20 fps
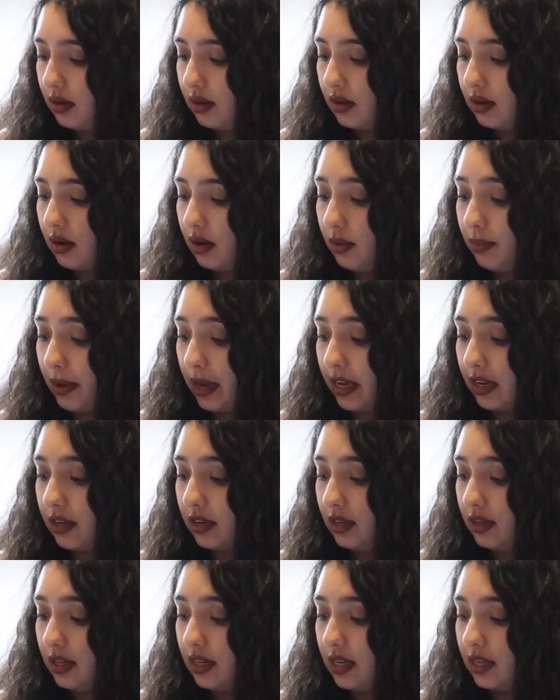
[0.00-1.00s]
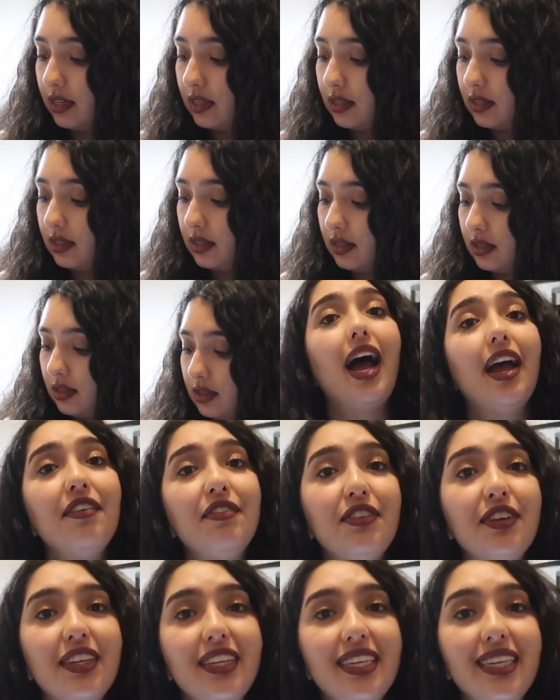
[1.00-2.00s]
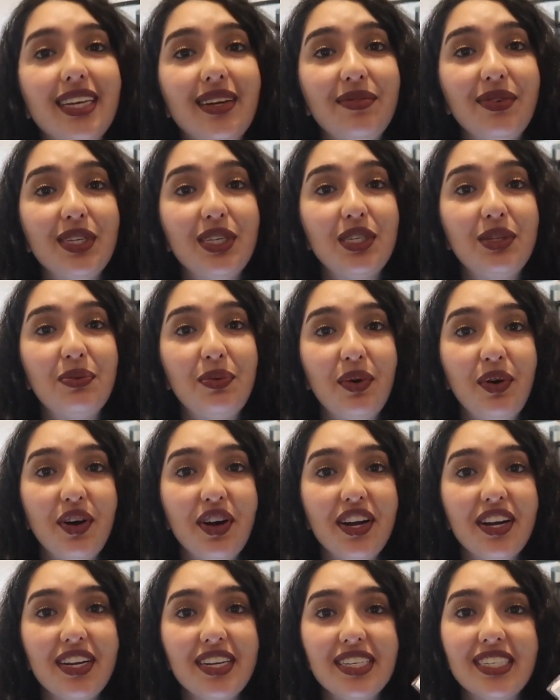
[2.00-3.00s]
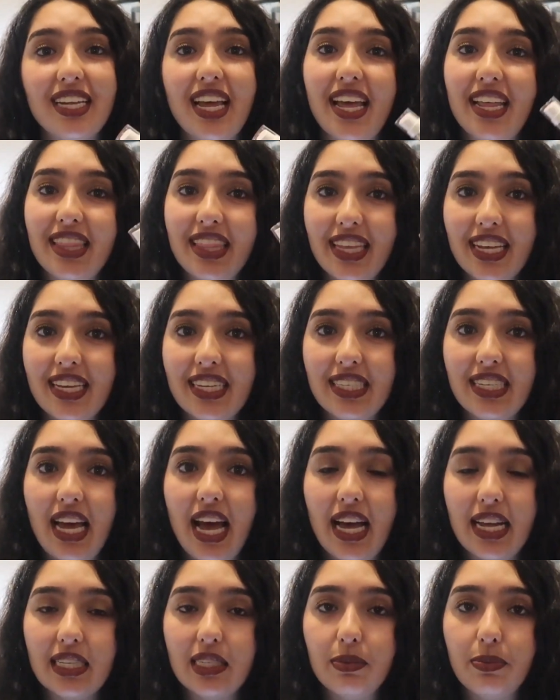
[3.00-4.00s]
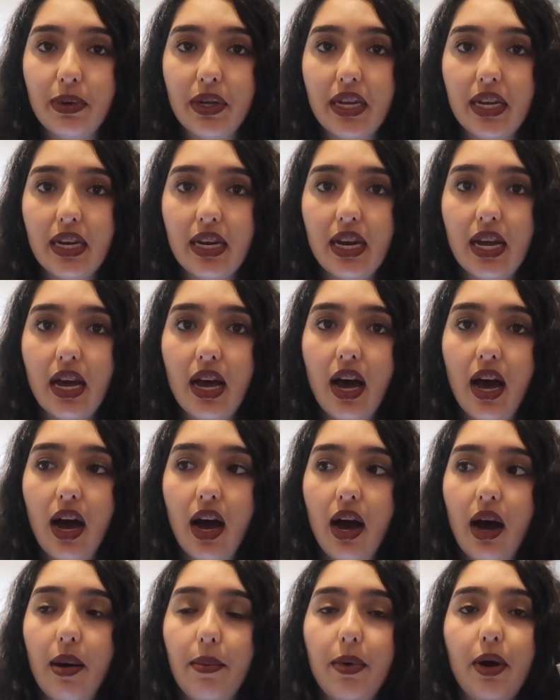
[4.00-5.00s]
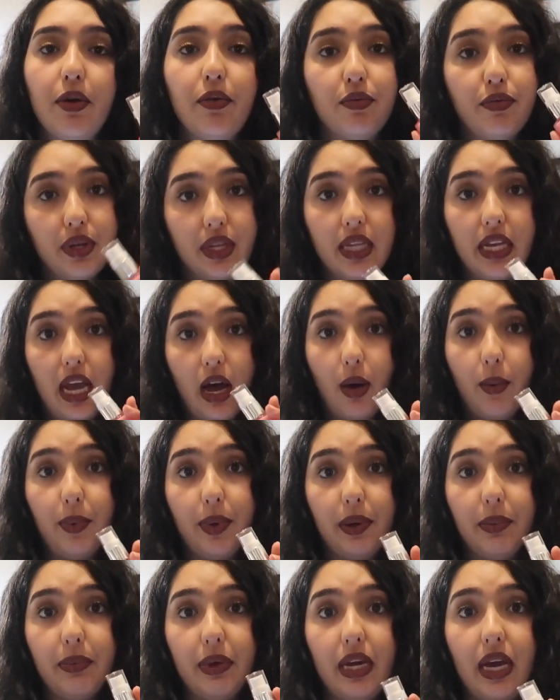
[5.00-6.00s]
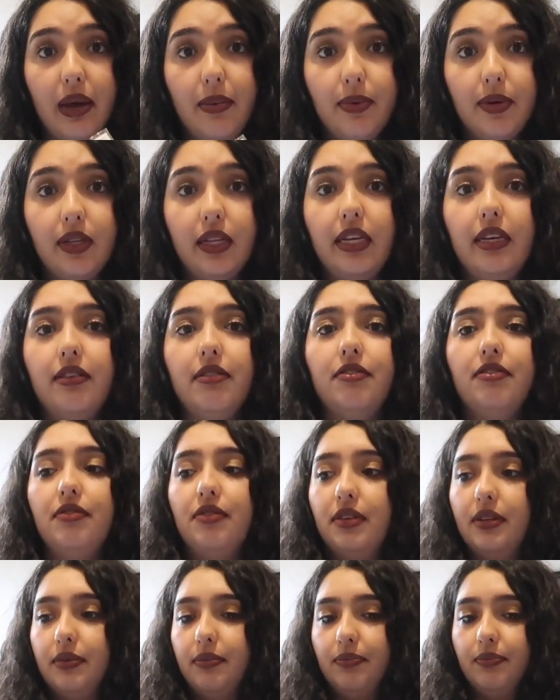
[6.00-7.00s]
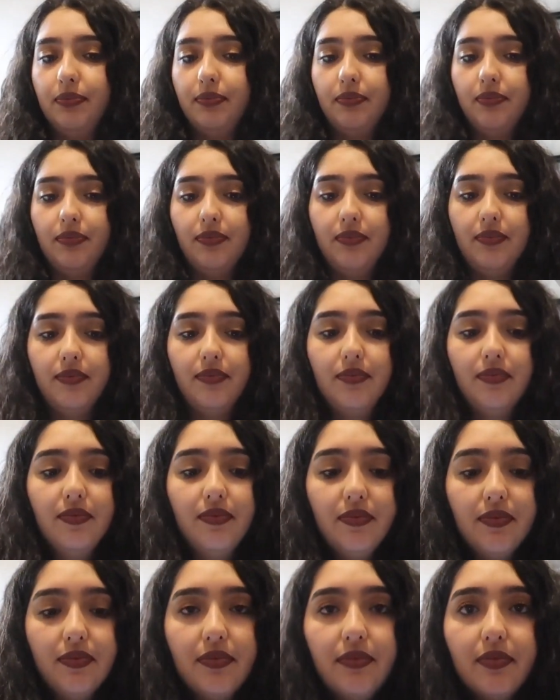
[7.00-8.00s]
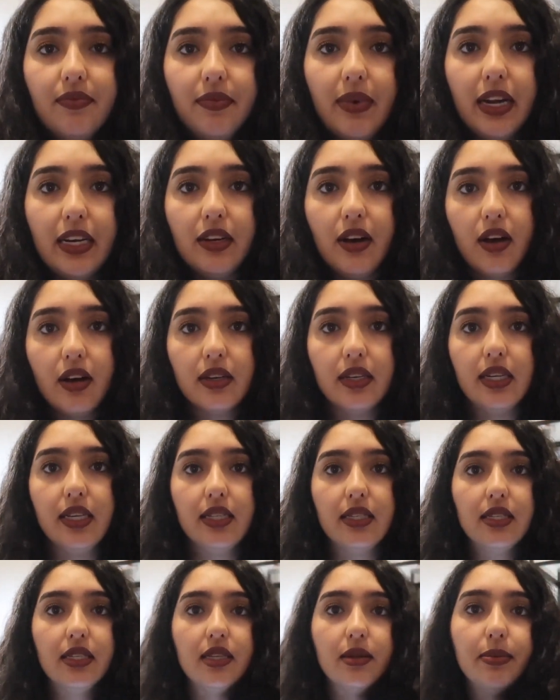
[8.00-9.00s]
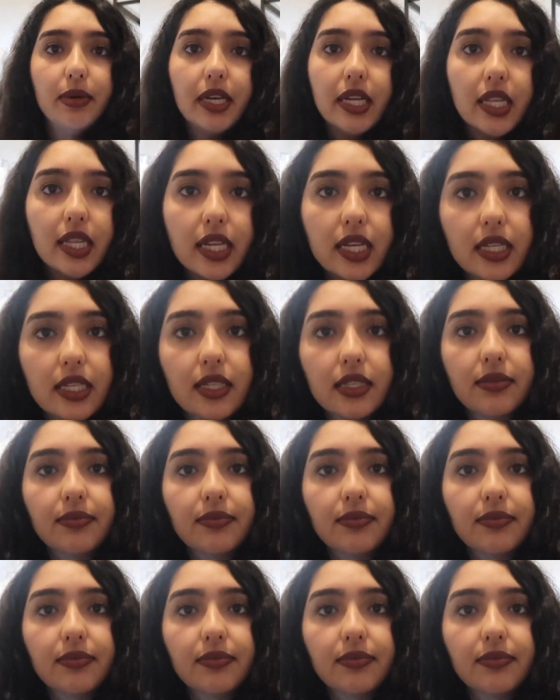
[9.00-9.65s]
Oh my goodness. I have really damaged pores, and this has been really helping me, I believe. My dog needs to be in this.